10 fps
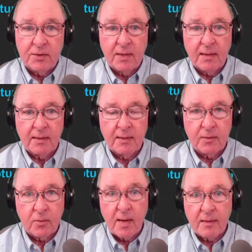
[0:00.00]
is not going
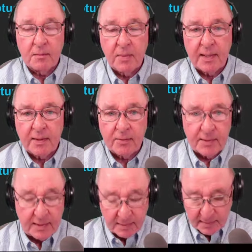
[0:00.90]
to rock the bank or
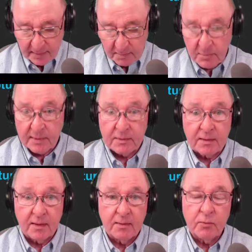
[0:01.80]
anything,
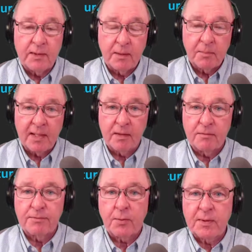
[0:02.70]
but we did make it
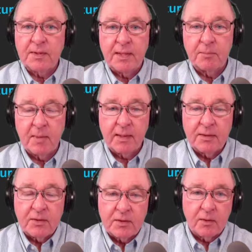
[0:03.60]
in 14
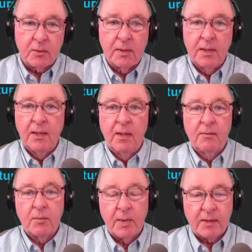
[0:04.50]
minutes, so
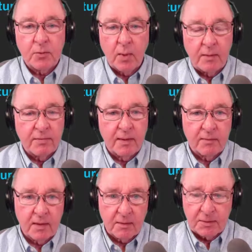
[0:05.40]
you make
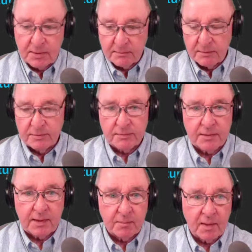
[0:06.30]
$25 every
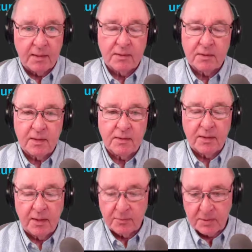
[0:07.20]
15 minutes, that's
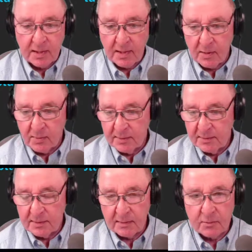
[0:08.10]
$100 an hour.
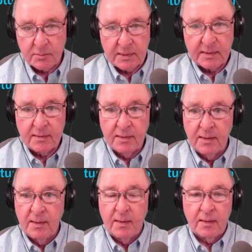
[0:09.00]
That would be
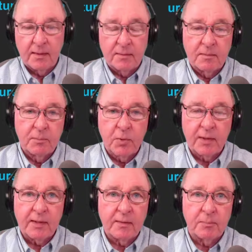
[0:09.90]

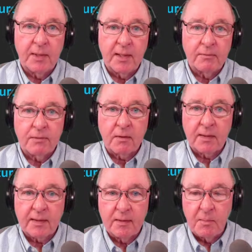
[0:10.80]
Pretty good pay for
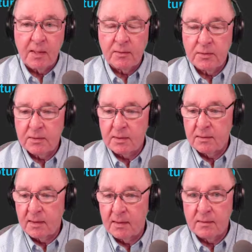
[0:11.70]
clicking a mouse
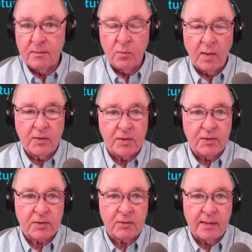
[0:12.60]
and watching a
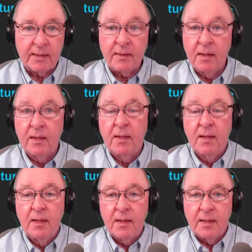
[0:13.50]
screen.
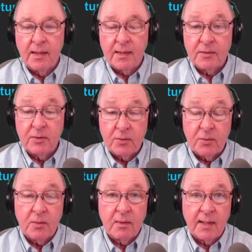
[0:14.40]
And I do